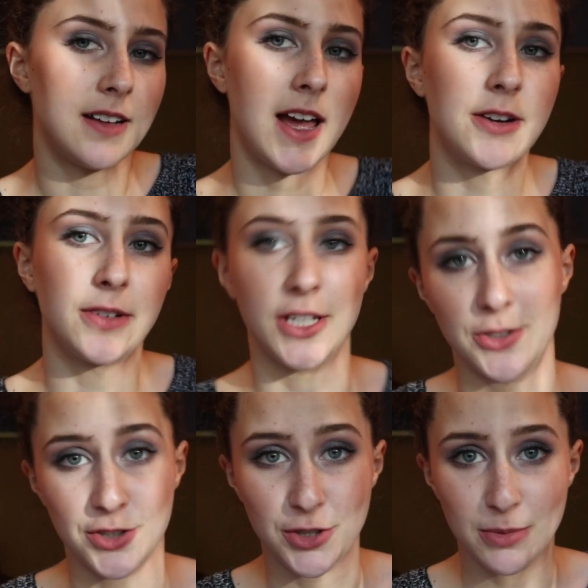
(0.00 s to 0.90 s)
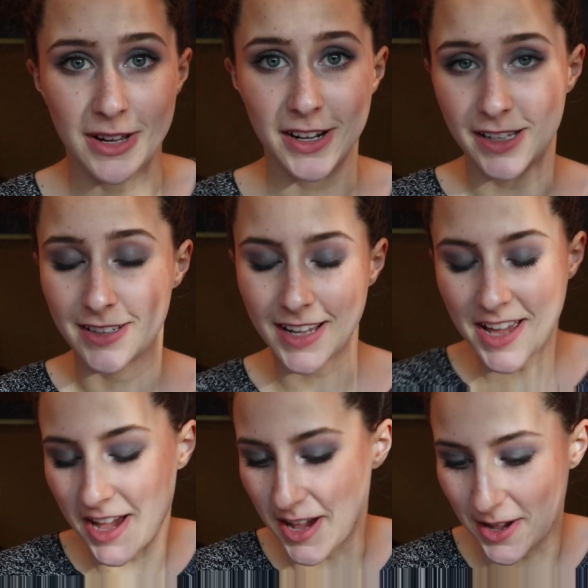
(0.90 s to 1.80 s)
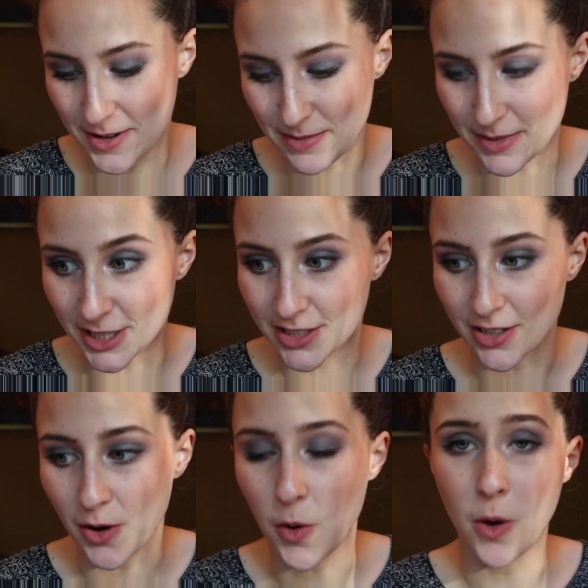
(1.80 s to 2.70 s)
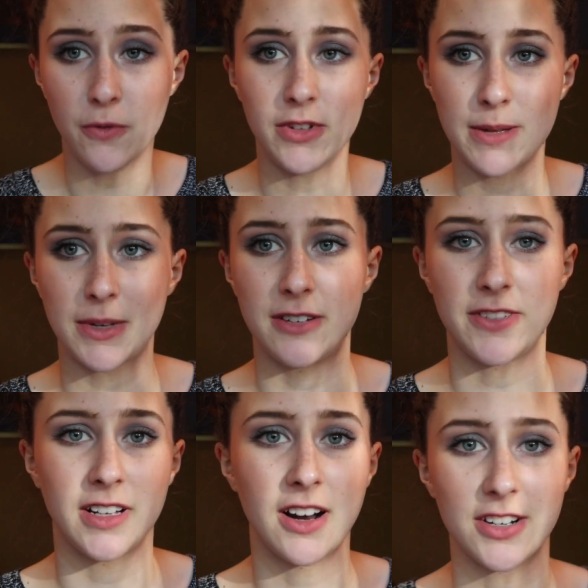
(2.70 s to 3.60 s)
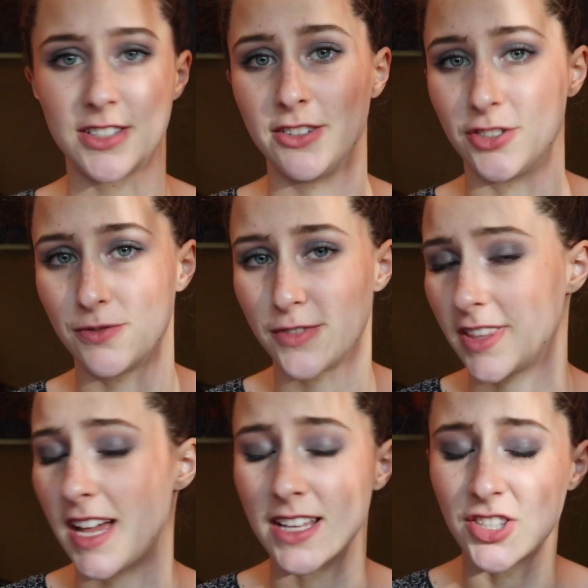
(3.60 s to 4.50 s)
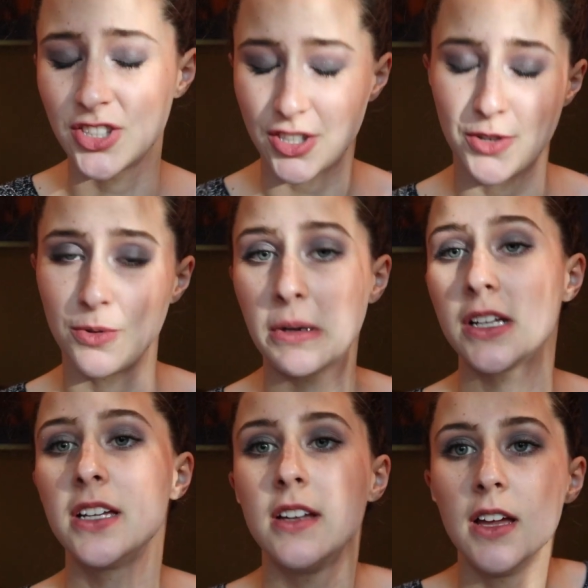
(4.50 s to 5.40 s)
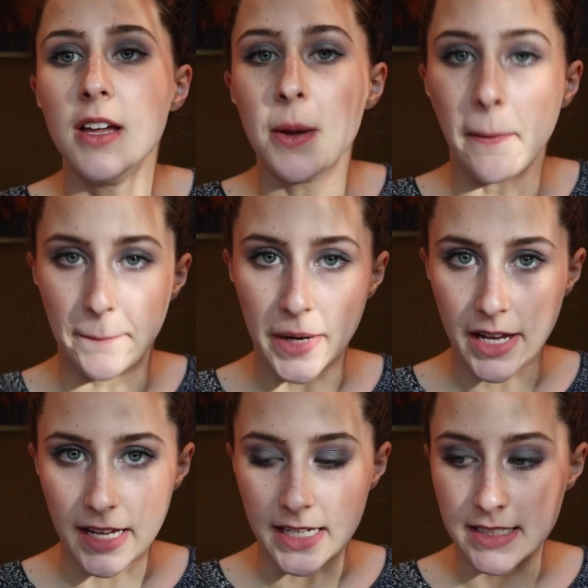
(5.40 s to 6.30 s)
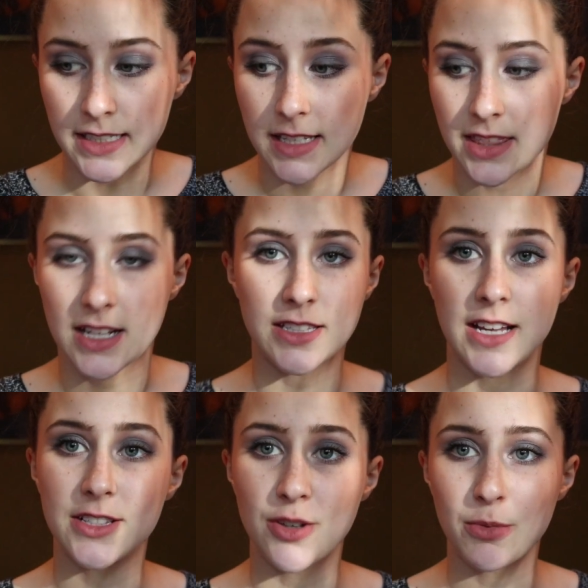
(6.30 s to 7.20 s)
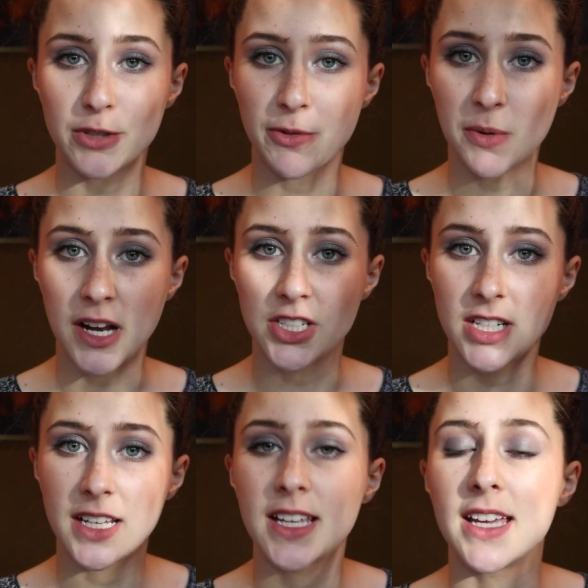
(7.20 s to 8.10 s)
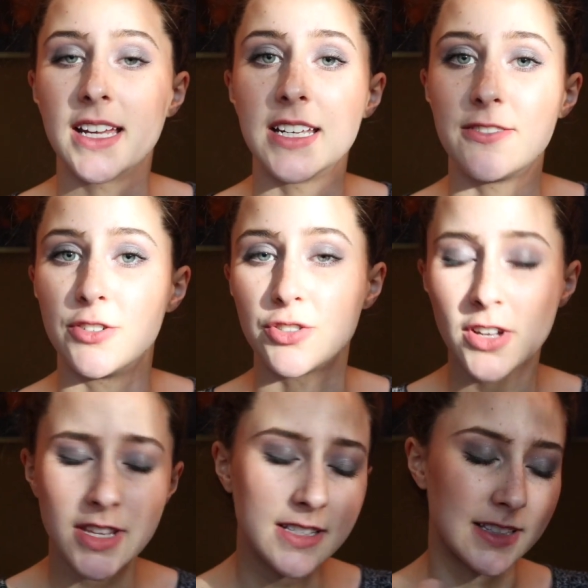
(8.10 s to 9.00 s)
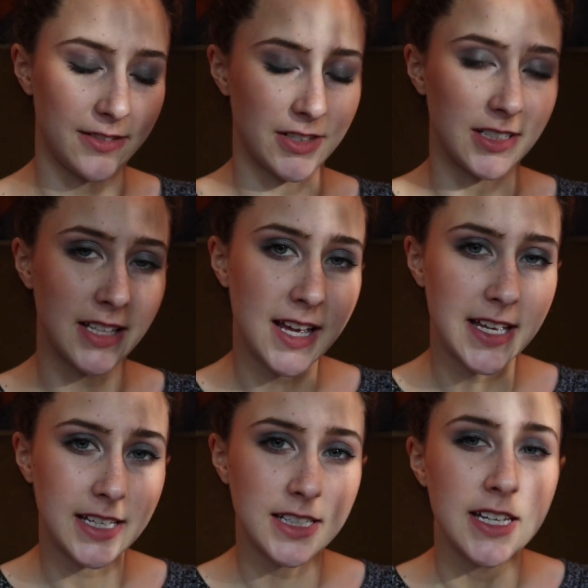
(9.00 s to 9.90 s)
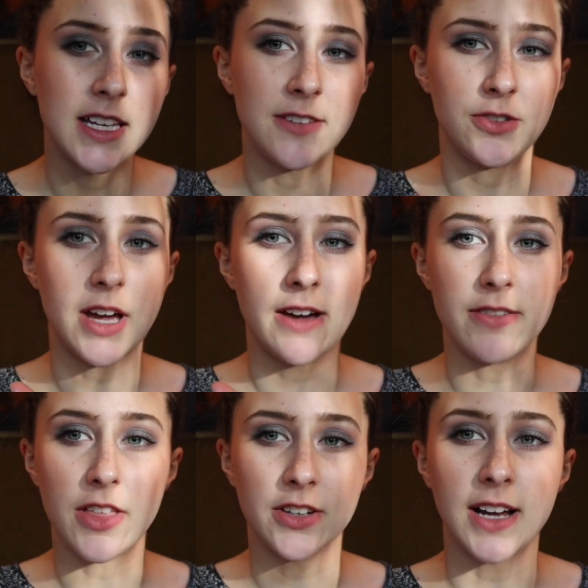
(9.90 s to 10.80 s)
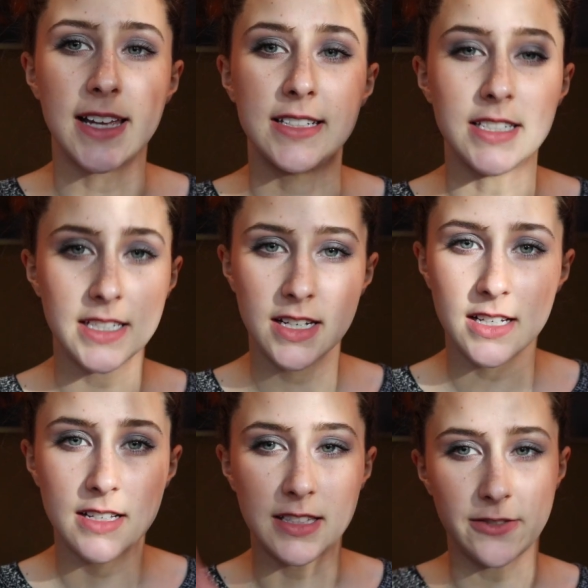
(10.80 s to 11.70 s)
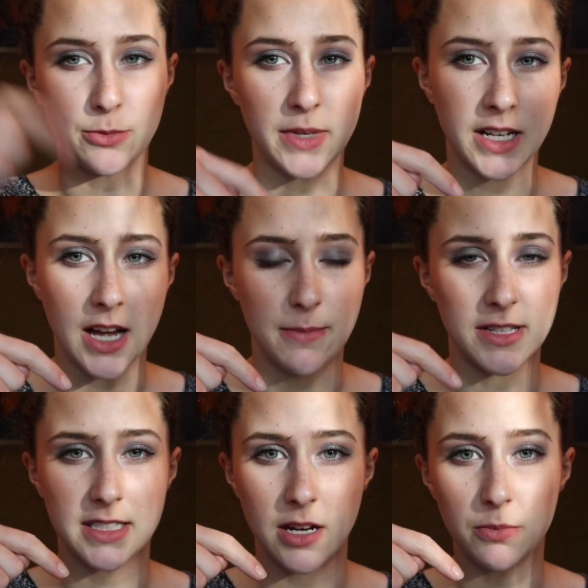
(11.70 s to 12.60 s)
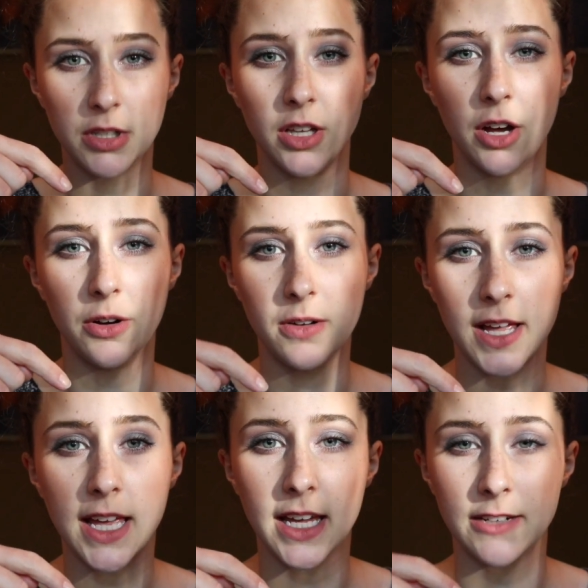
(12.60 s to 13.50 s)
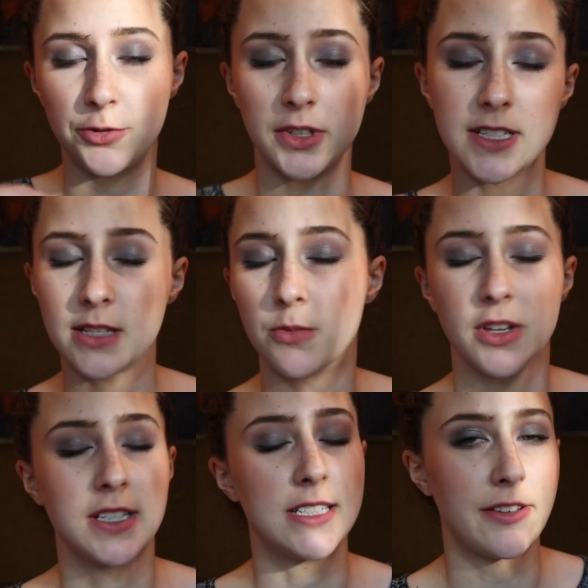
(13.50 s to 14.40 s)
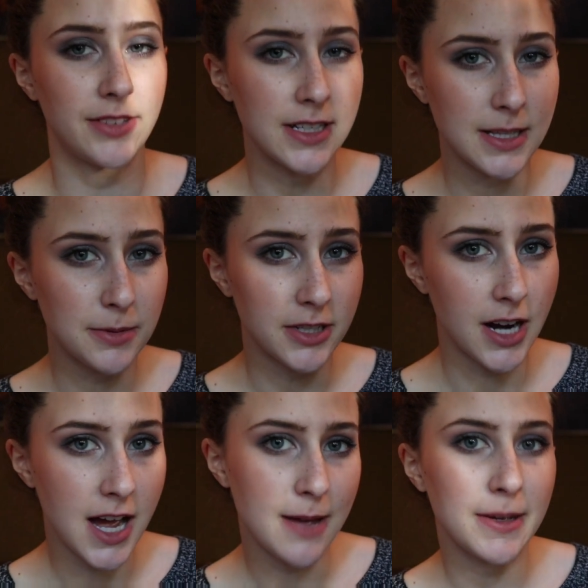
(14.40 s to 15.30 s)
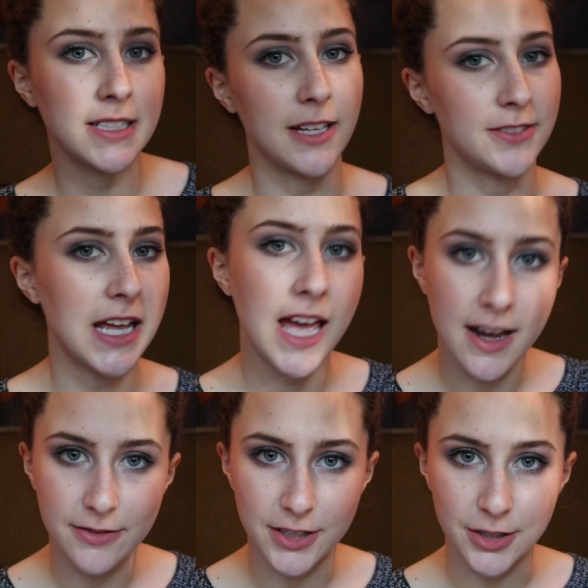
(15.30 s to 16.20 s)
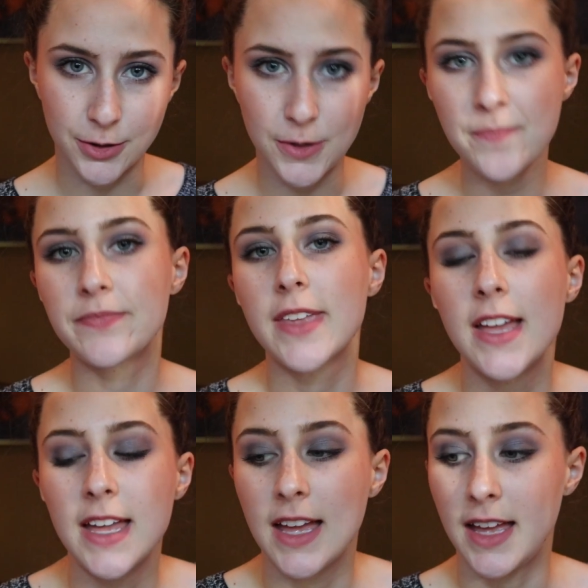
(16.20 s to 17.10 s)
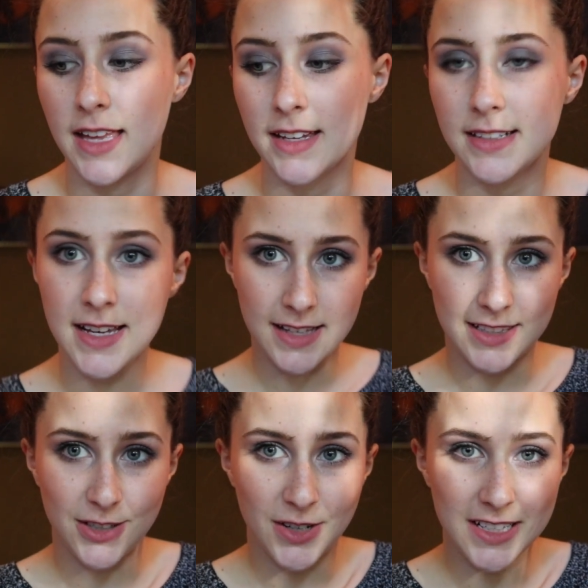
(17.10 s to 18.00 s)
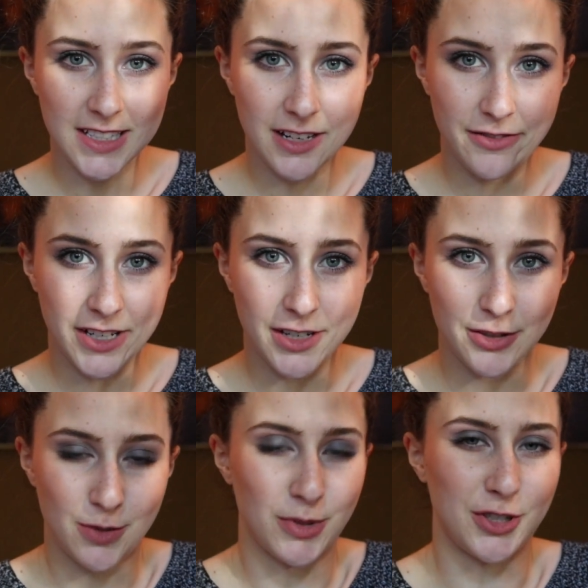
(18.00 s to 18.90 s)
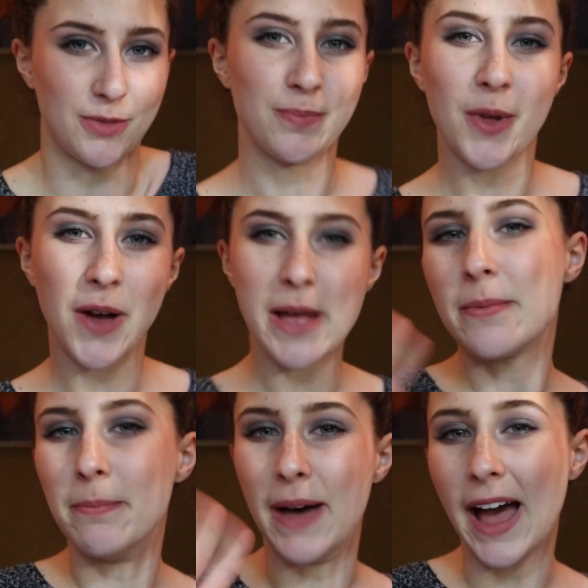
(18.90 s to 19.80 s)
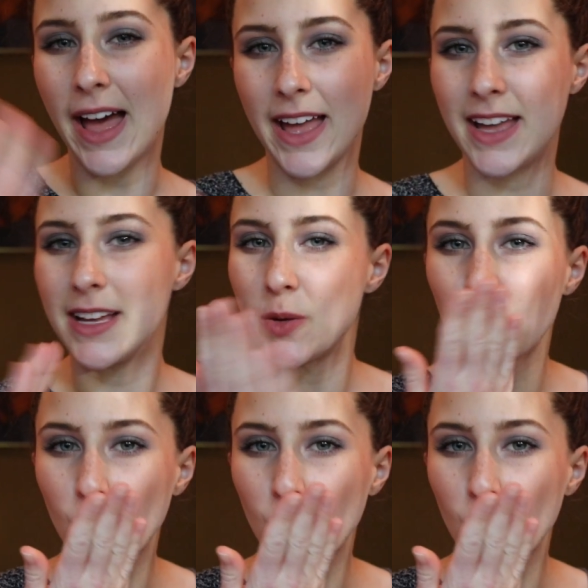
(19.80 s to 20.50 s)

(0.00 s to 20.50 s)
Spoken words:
don't really know what to do about it. So hopefully I'm gonna figure out a solution for that soon. But thanks guys so much for watching, and if you enjoyed this, leave it a like. If you have other ideas, leave them in the comments down below, and if you want to see more, then definitely subscribe. I'd love to have you. And yeah, see you guys in a video super soon. Okay, bye.